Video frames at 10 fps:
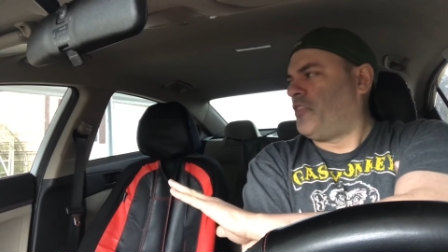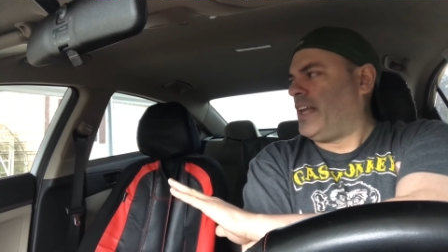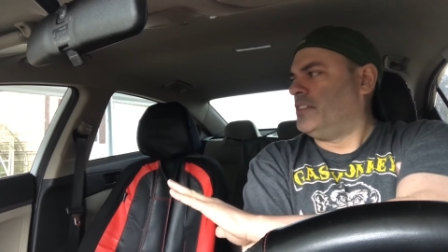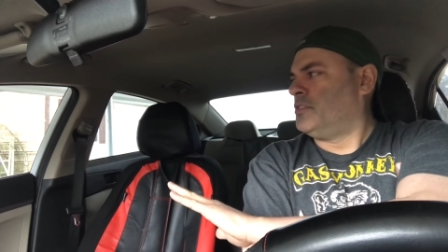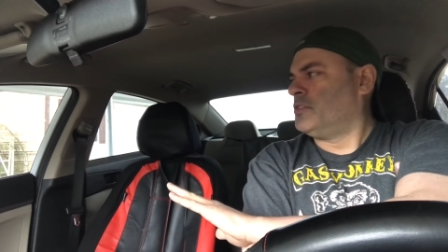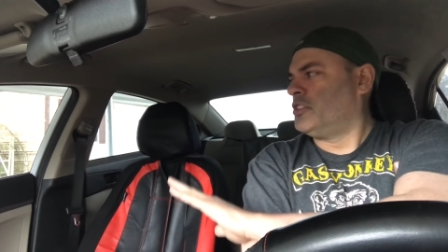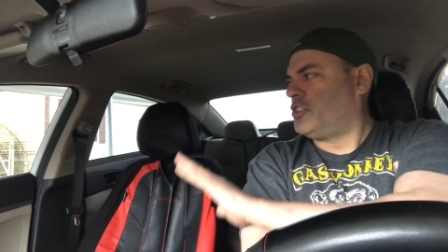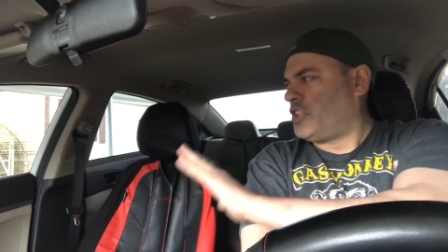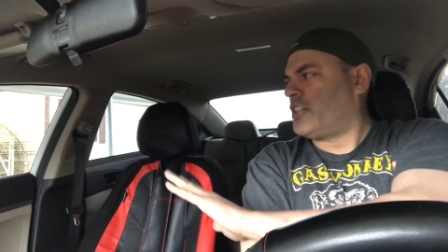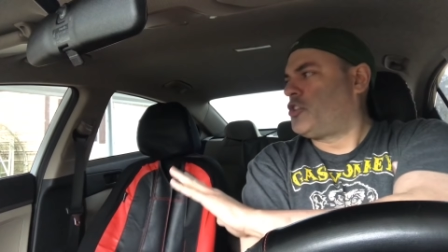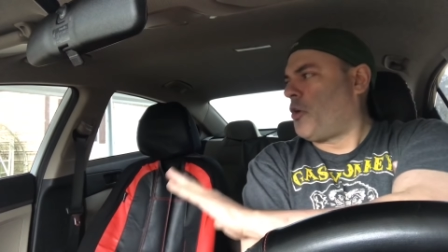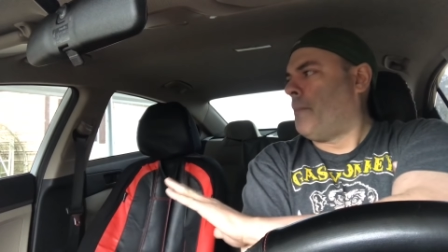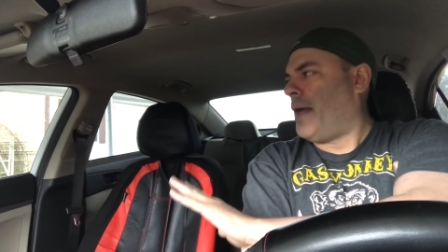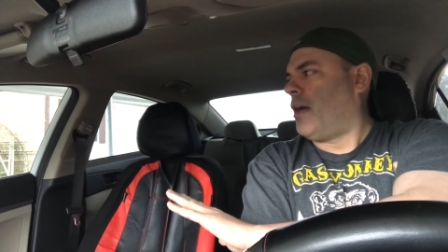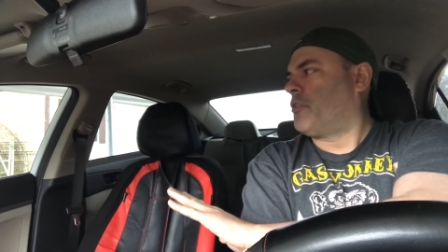face. Just shut your
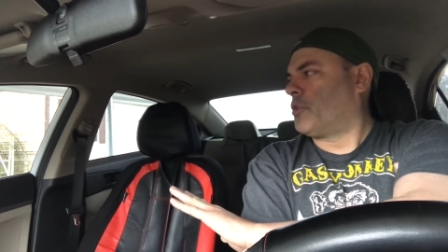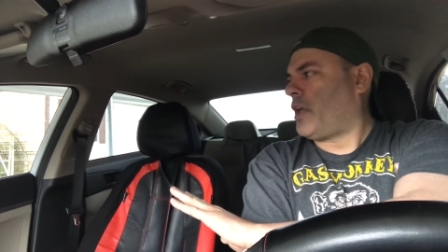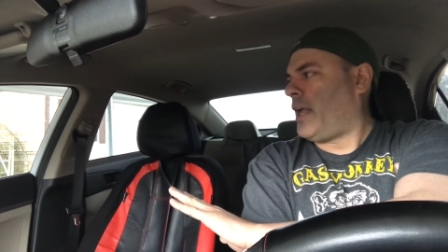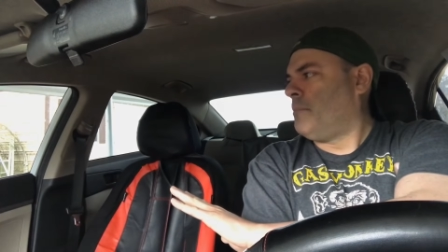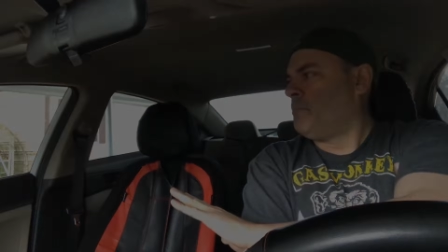mouth, okay?